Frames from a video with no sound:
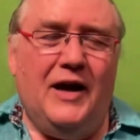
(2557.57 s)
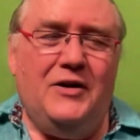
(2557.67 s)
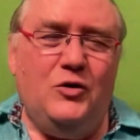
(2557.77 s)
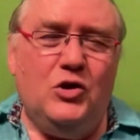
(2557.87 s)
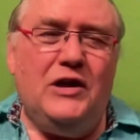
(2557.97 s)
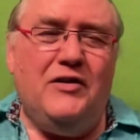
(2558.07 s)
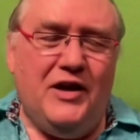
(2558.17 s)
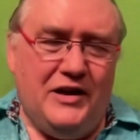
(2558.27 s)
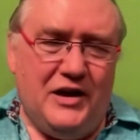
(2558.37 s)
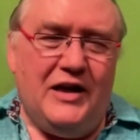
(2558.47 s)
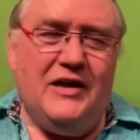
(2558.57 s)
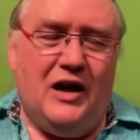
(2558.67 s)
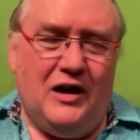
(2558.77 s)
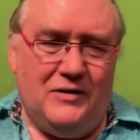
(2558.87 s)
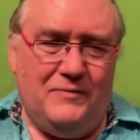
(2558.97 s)
And usually they die
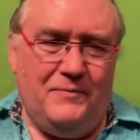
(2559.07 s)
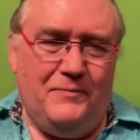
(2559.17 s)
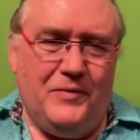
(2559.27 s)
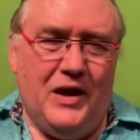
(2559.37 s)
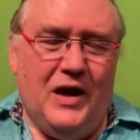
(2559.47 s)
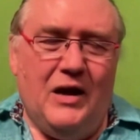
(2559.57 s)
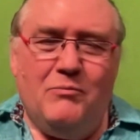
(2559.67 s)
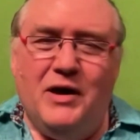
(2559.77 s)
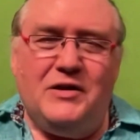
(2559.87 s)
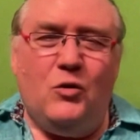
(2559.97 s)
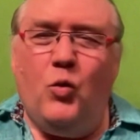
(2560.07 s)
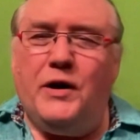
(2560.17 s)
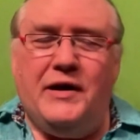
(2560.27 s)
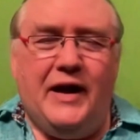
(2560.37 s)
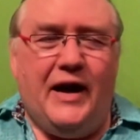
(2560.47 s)
young. But
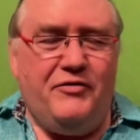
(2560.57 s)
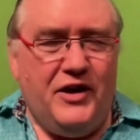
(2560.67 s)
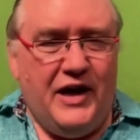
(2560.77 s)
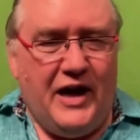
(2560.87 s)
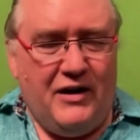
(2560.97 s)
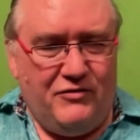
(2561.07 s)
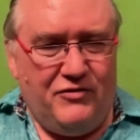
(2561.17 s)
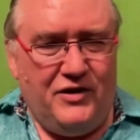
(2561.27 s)
what life they have.